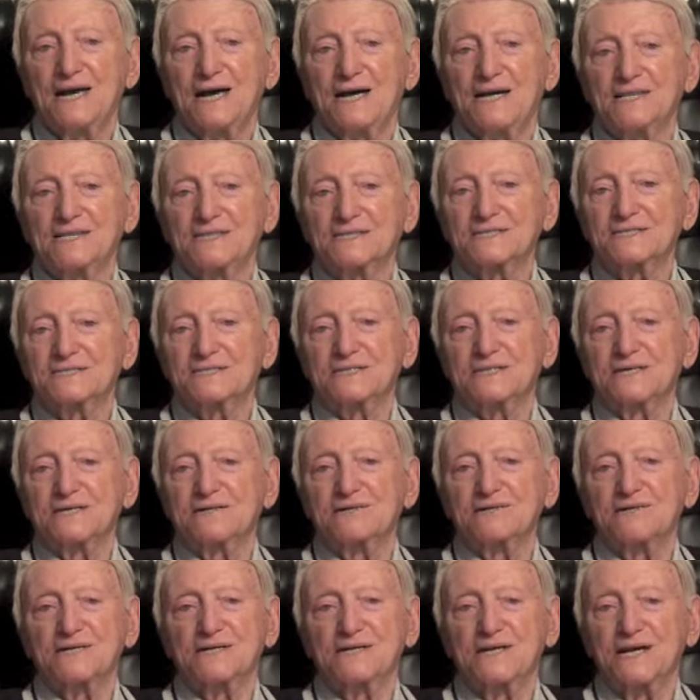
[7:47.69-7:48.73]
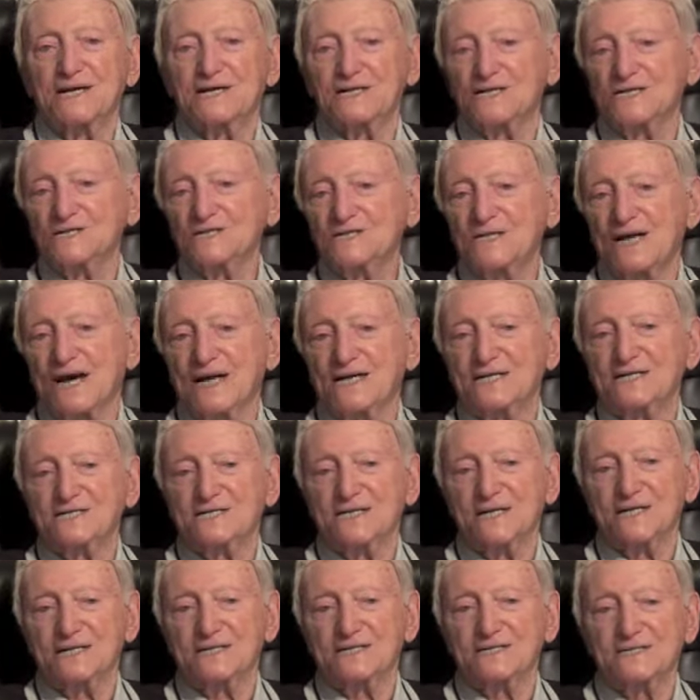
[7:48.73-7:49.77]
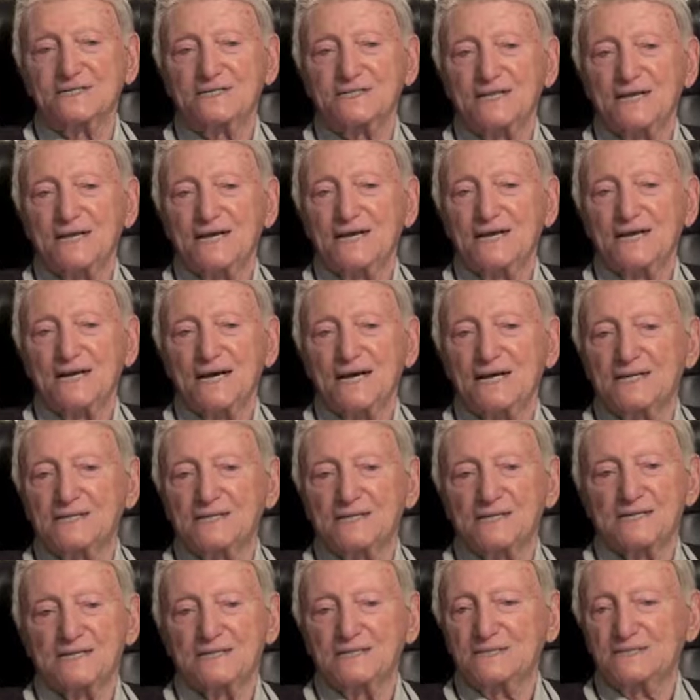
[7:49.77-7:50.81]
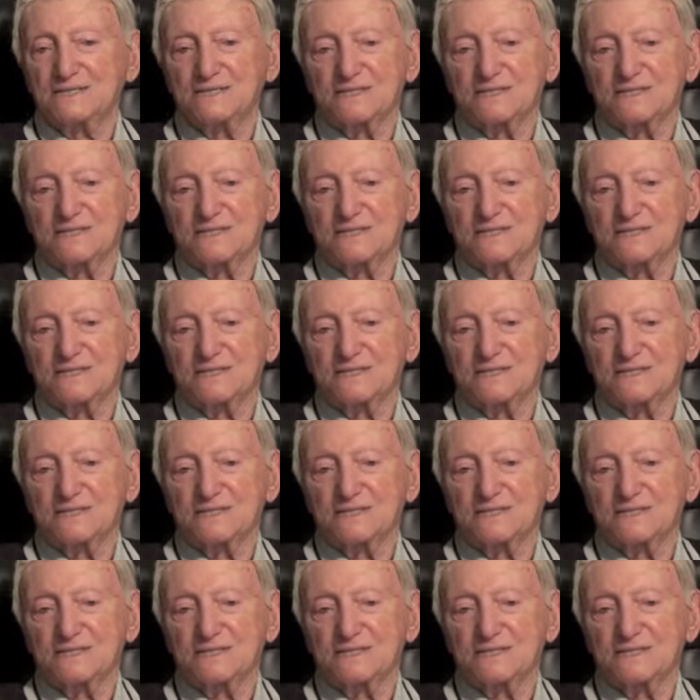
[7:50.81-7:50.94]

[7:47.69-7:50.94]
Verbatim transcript: and his uh, English accents and